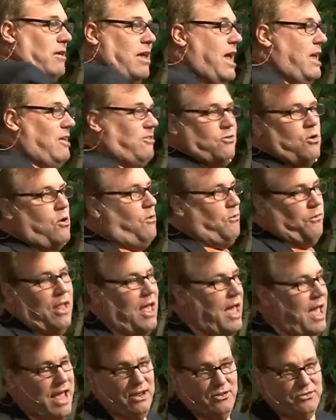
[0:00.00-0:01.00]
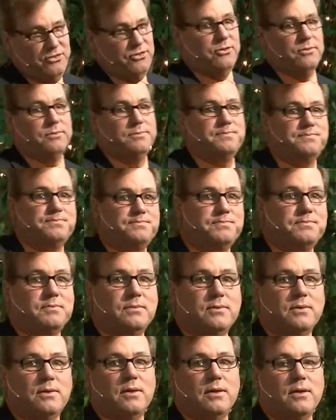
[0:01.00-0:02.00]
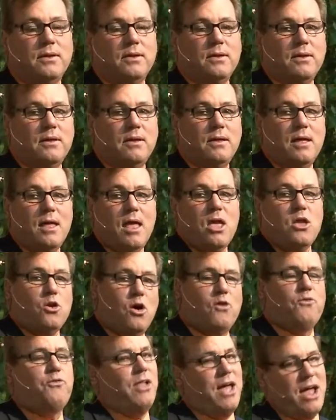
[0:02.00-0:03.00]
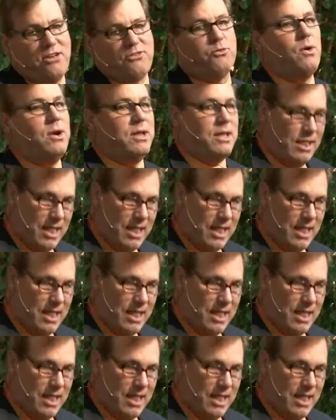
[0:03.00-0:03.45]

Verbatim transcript: H, your flesh. Your flesh wanted to